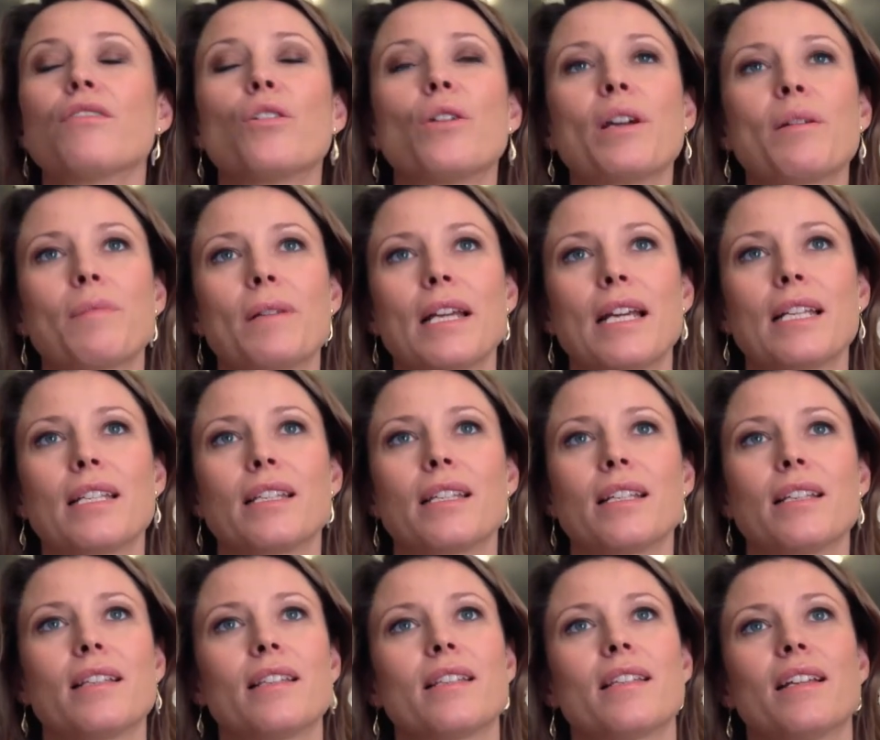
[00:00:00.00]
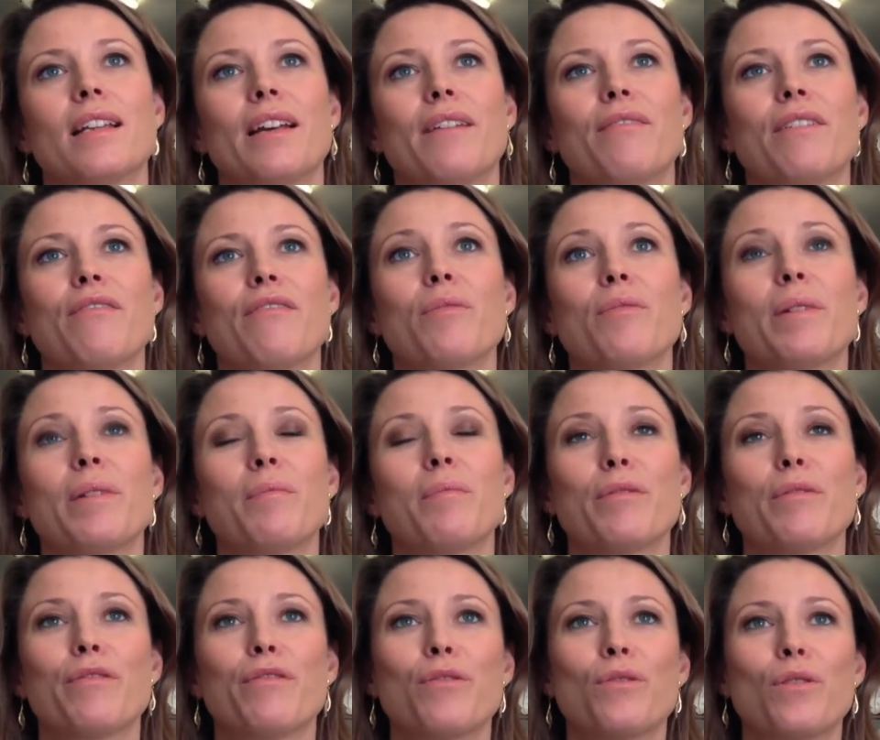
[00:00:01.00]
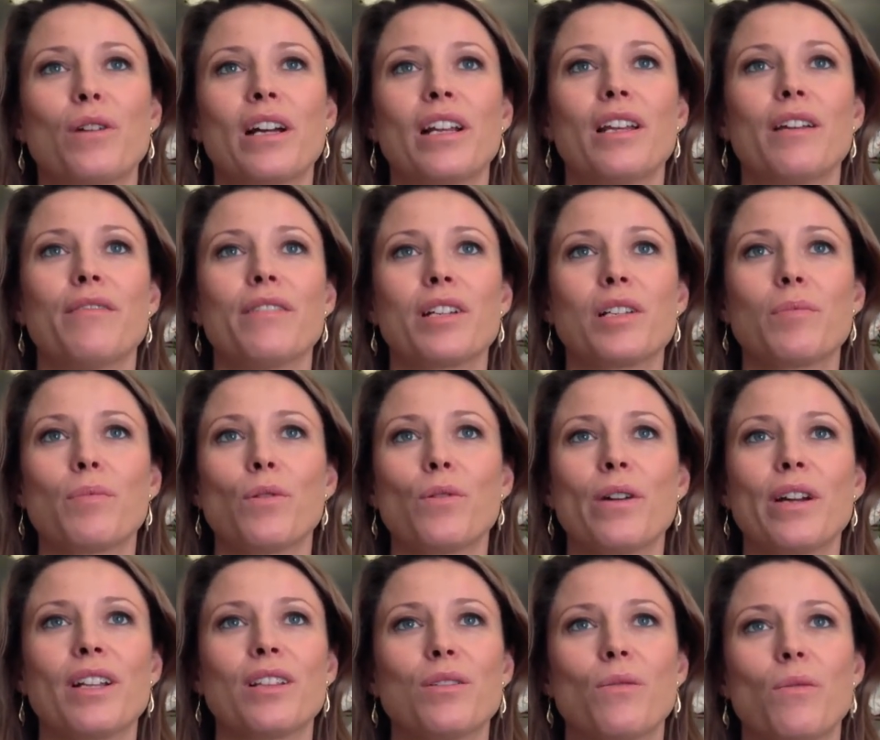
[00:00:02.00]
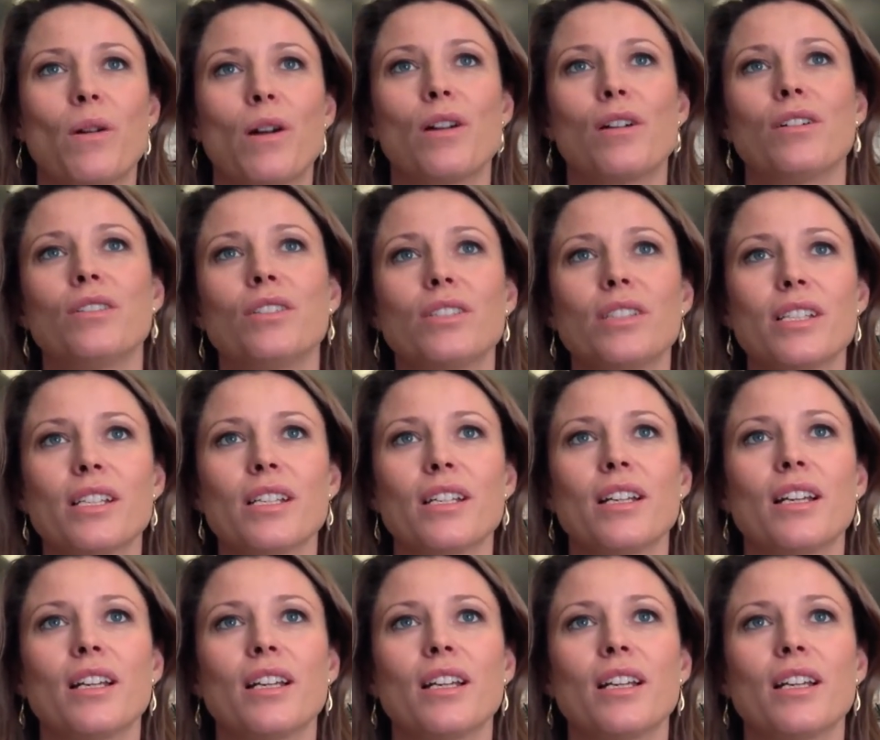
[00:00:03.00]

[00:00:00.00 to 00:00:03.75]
going places that I've never been before. I love exploring the world.